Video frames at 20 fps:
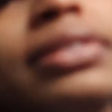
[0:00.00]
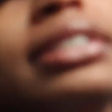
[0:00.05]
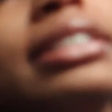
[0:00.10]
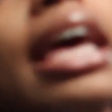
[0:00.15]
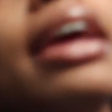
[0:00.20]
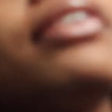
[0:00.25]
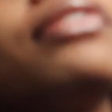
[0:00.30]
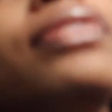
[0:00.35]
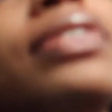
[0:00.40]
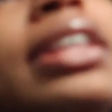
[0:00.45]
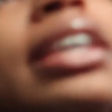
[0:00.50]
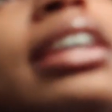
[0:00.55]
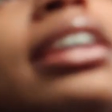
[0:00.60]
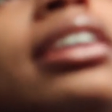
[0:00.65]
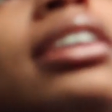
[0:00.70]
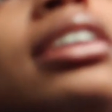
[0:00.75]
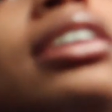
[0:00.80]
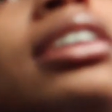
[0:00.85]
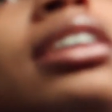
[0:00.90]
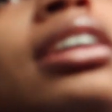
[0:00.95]
safely
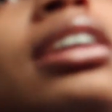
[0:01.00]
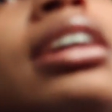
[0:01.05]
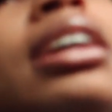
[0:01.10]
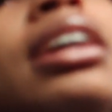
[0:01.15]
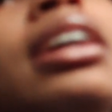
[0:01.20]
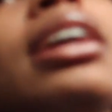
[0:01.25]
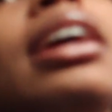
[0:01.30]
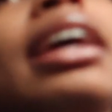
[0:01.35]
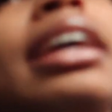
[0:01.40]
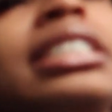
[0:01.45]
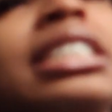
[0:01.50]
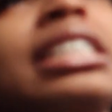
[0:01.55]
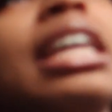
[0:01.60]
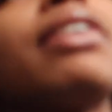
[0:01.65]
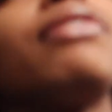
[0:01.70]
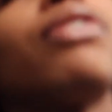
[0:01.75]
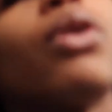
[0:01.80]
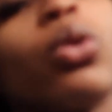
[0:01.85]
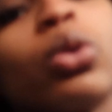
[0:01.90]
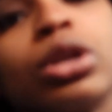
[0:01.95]
and
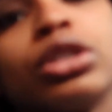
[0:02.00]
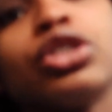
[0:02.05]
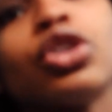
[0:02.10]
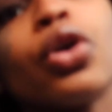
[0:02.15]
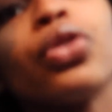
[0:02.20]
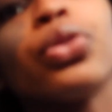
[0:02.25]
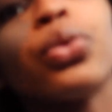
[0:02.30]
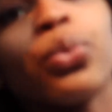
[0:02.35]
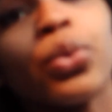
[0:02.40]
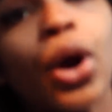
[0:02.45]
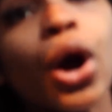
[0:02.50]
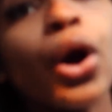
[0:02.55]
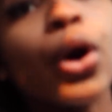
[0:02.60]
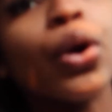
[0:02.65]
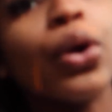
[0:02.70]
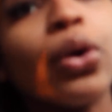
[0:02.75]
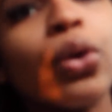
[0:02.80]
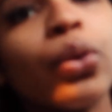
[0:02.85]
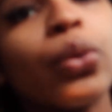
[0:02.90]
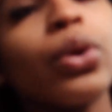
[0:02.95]
stay focused on the
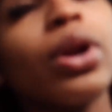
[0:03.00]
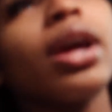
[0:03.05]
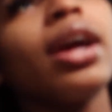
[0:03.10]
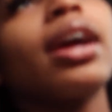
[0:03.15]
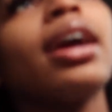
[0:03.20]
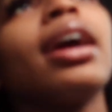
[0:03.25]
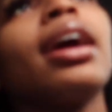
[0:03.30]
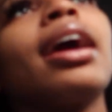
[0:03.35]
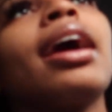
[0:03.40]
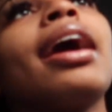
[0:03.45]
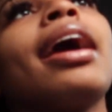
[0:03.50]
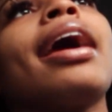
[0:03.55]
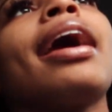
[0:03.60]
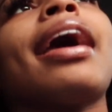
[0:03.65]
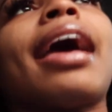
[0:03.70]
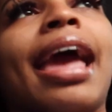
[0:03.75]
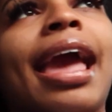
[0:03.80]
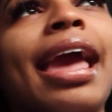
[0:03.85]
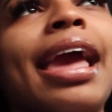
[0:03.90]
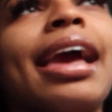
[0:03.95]
road.
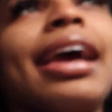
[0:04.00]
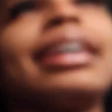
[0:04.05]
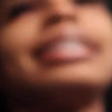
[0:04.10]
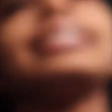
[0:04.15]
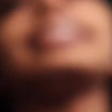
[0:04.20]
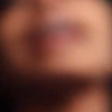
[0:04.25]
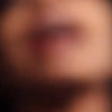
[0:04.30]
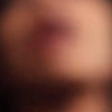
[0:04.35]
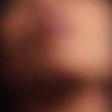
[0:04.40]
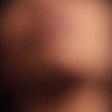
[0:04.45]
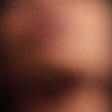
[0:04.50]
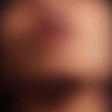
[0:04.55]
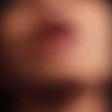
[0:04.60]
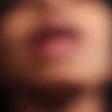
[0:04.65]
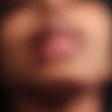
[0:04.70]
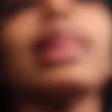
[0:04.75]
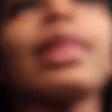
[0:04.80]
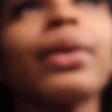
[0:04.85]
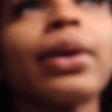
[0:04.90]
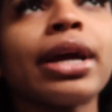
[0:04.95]
And I will
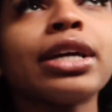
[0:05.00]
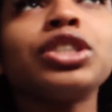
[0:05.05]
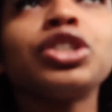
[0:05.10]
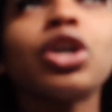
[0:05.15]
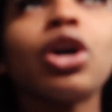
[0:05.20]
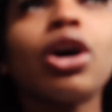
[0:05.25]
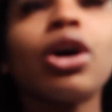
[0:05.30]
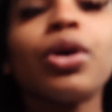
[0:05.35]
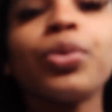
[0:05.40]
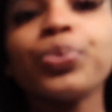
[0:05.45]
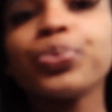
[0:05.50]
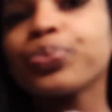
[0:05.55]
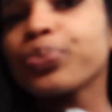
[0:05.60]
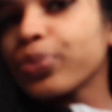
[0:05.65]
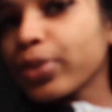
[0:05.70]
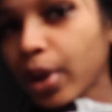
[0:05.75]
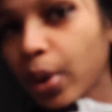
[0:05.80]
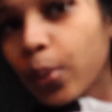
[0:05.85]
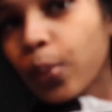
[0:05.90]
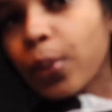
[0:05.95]
holler at y'all
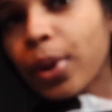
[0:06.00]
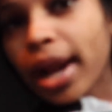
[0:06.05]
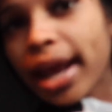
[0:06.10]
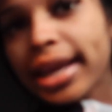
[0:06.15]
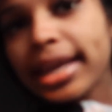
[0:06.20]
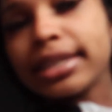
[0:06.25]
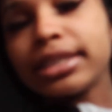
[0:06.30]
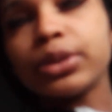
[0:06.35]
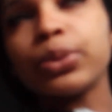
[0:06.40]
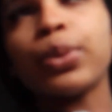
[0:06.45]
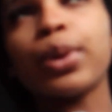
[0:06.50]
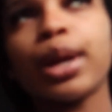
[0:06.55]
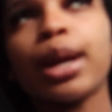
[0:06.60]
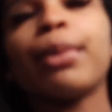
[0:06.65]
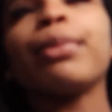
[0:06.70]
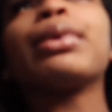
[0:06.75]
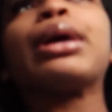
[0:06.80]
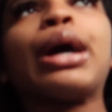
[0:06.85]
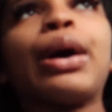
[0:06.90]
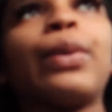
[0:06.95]
when I get to where
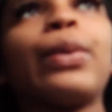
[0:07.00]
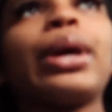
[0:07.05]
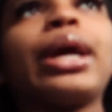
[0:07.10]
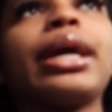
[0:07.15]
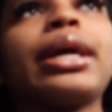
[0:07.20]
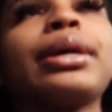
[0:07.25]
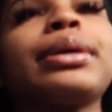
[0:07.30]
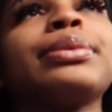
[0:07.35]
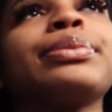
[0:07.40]
I'm going.